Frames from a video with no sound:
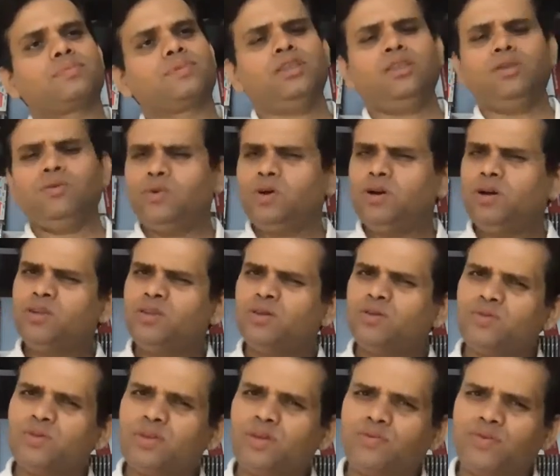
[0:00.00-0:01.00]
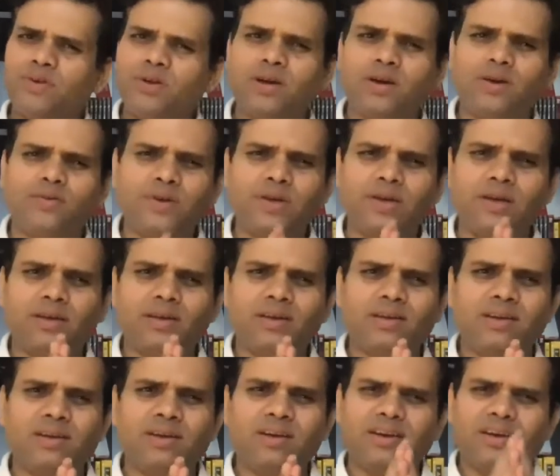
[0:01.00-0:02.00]
In the words of Stephen Covey,
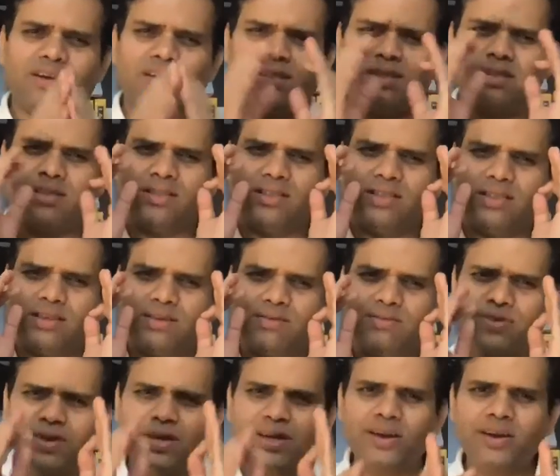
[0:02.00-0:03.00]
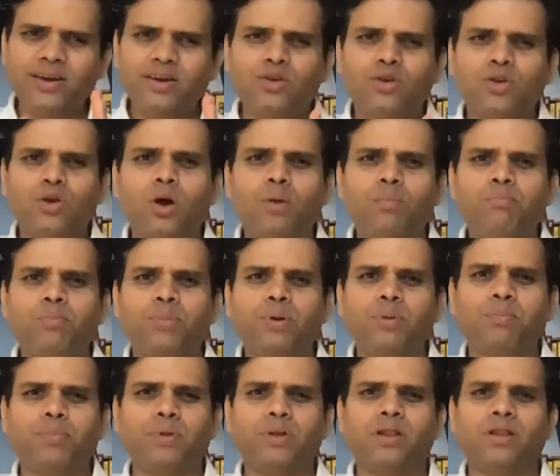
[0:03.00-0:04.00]
the very top
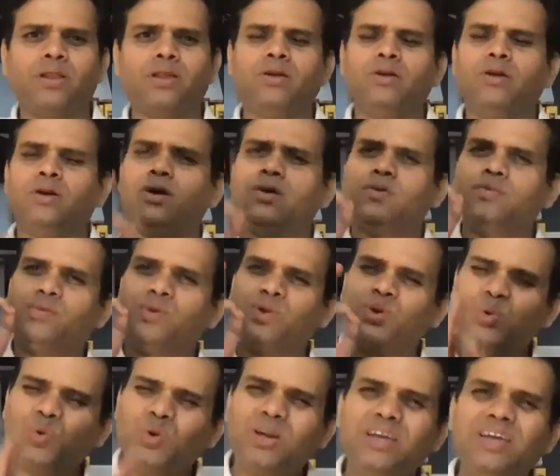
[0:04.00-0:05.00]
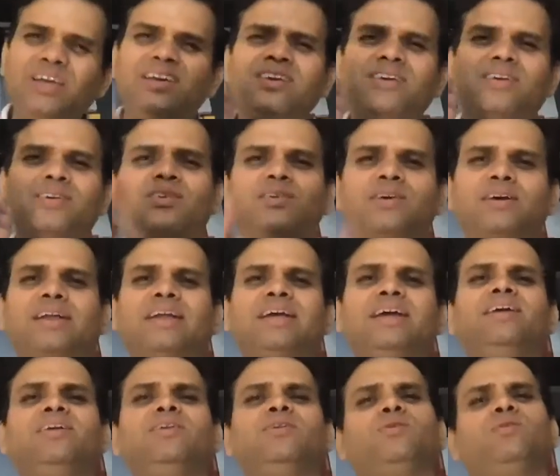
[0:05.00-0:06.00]
people of truly
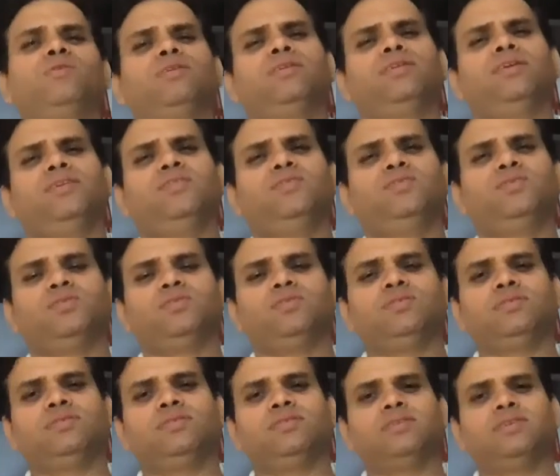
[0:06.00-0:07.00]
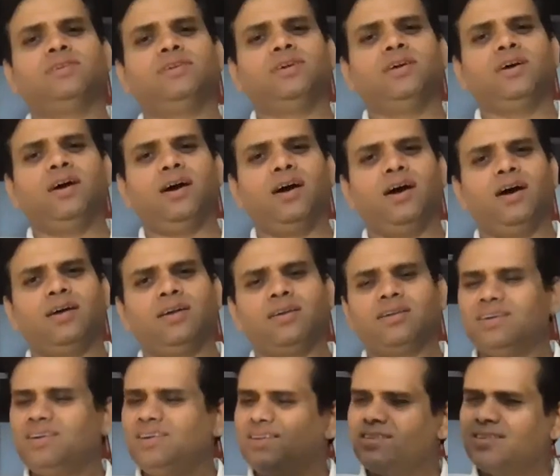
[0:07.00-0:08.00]
great organizations are
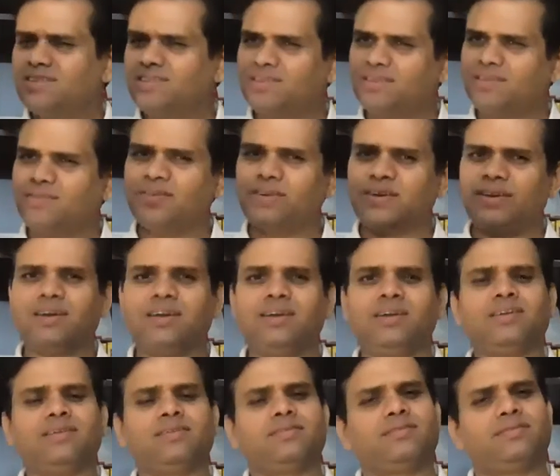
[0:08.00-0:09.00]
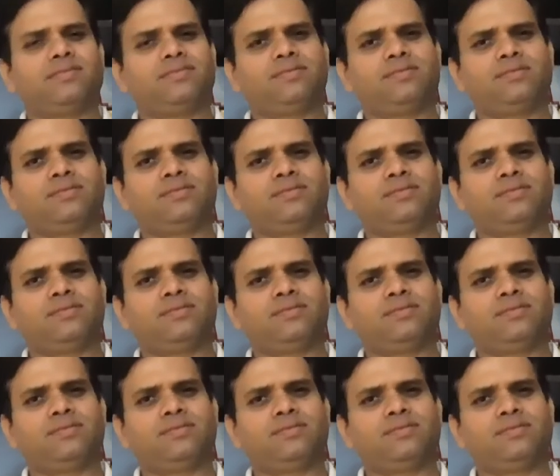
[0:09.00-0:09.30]
servant leaders.